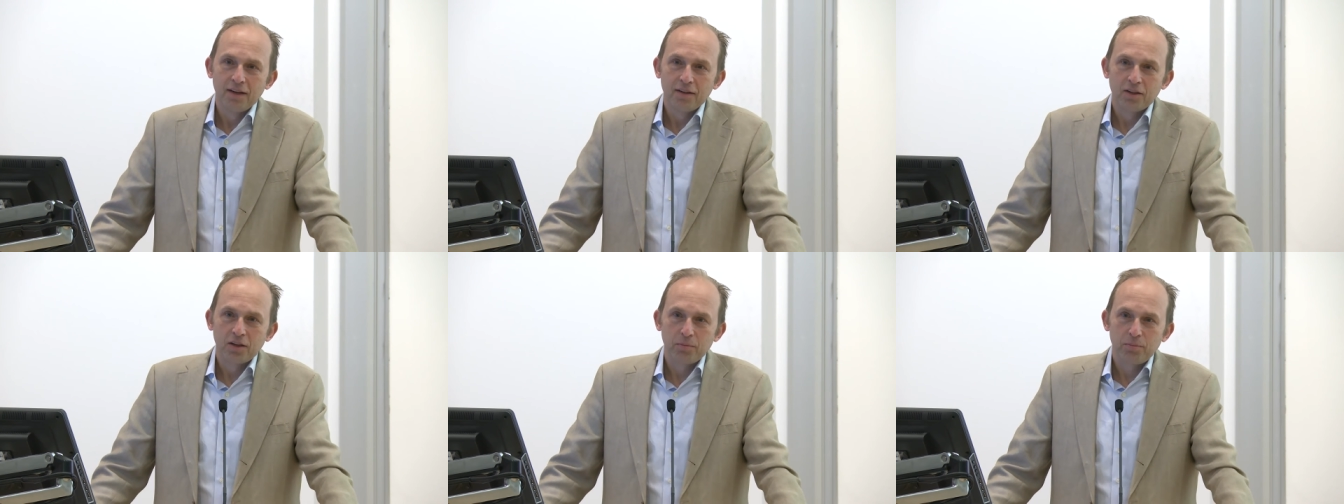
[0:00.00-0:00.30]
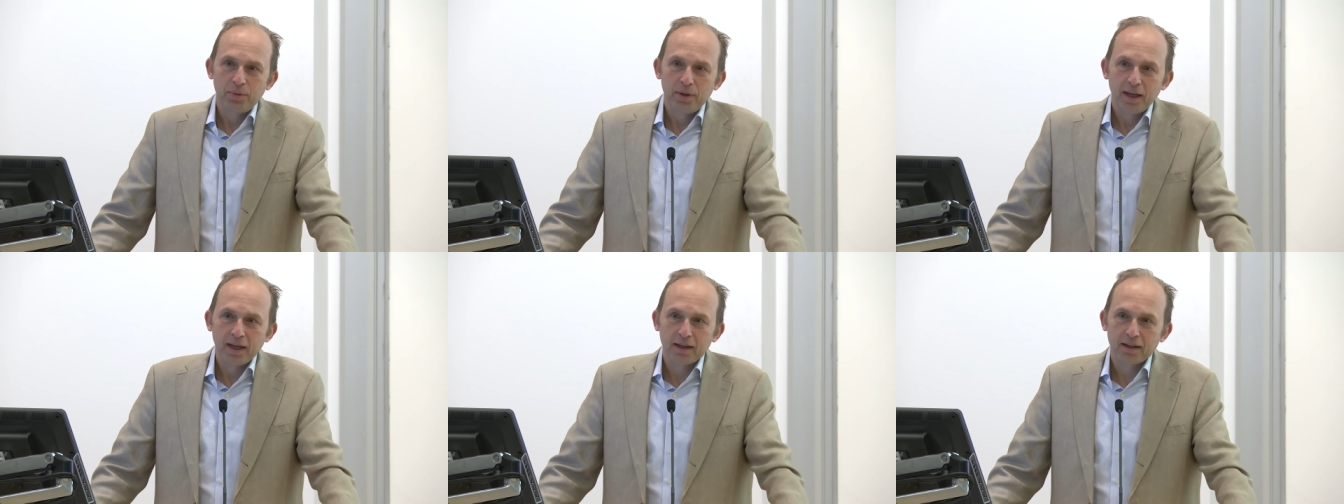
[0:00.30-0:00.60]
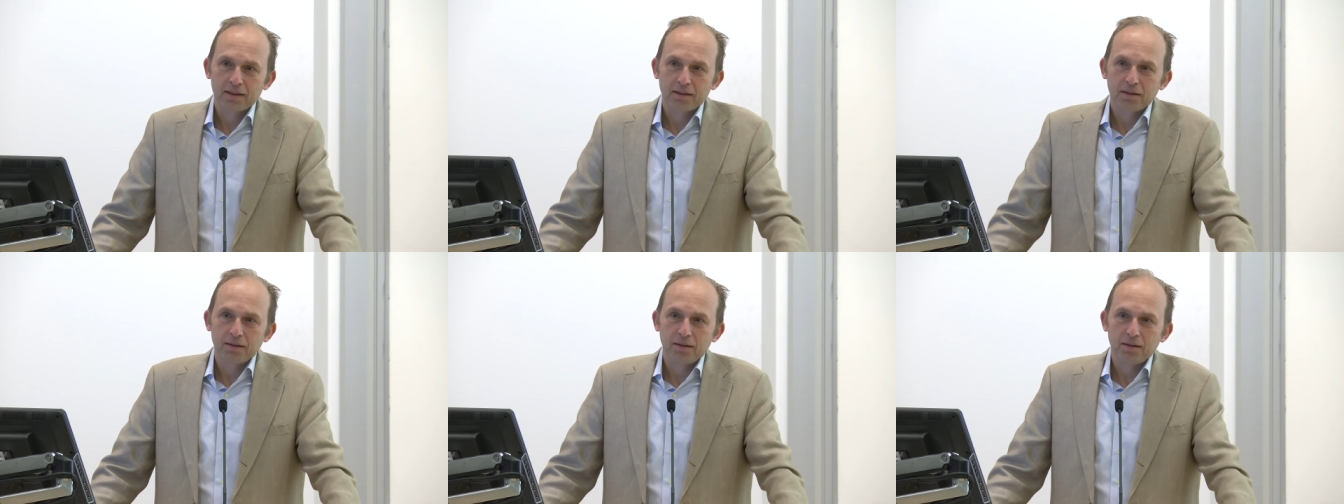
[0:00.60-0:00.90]
to
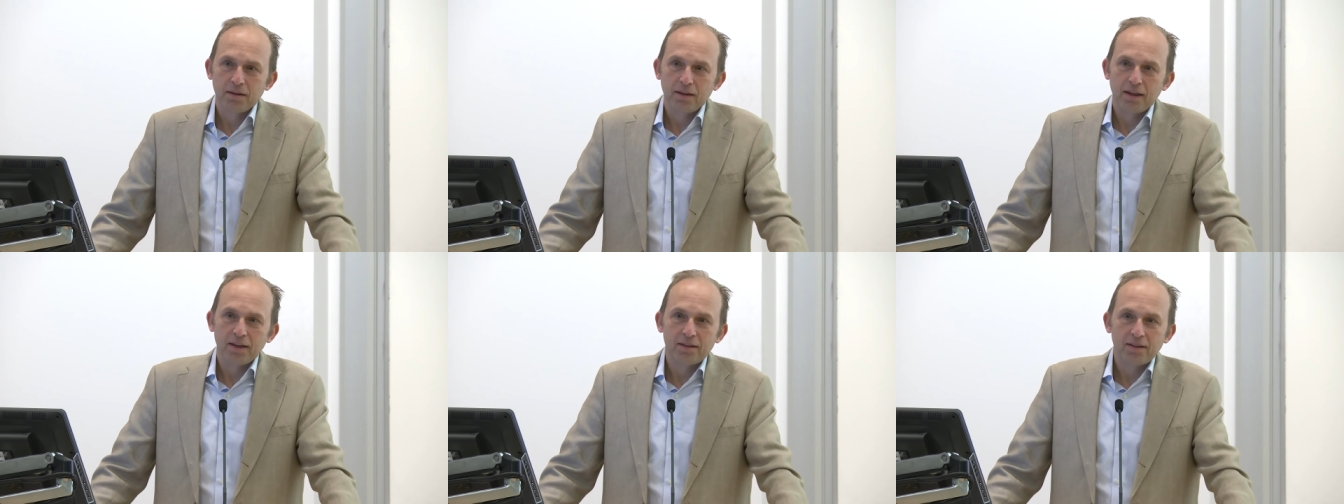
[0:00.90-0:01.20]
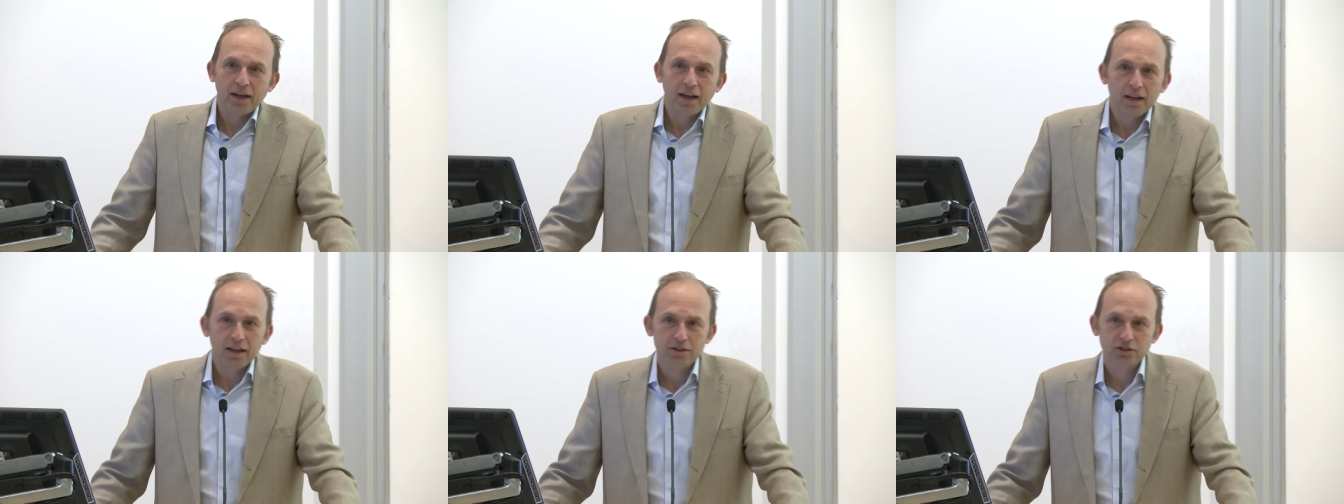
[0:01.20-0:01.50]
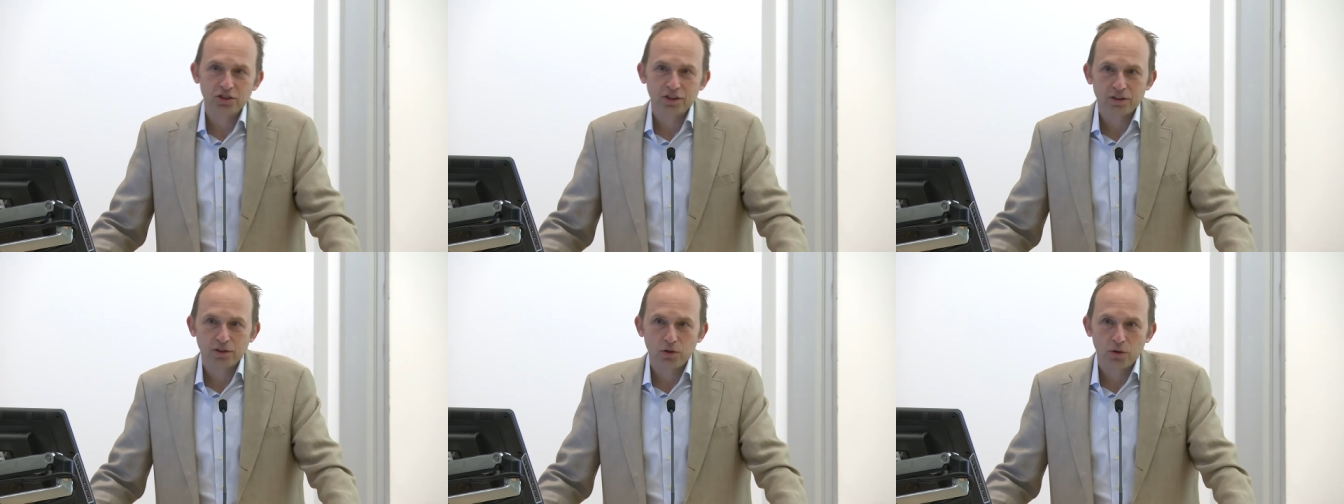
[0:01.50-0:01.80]
pick
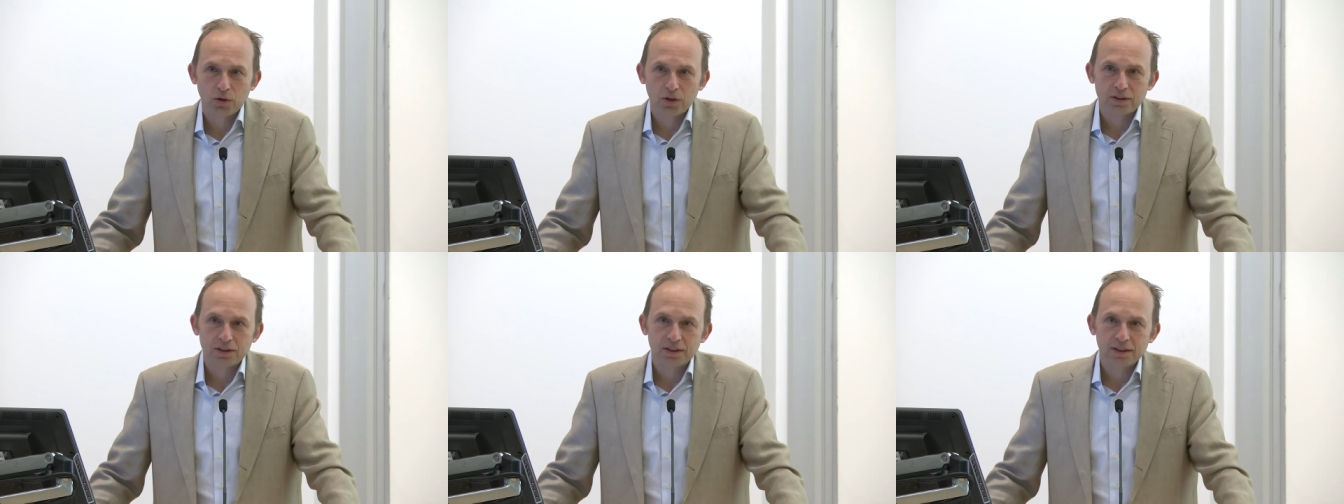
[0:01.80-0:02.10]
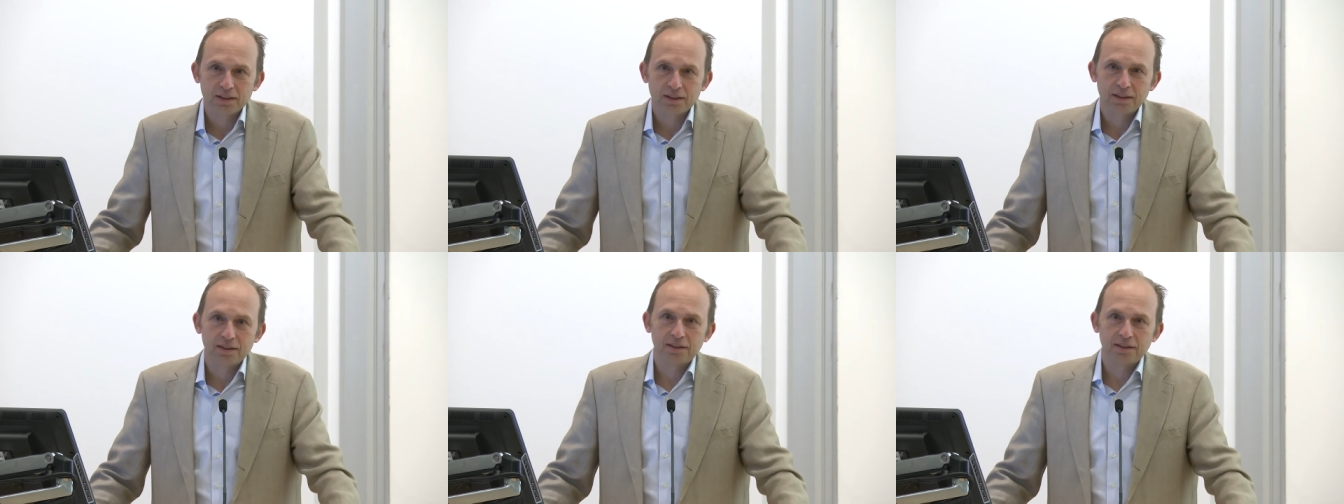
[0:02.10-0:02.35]
intelligent courses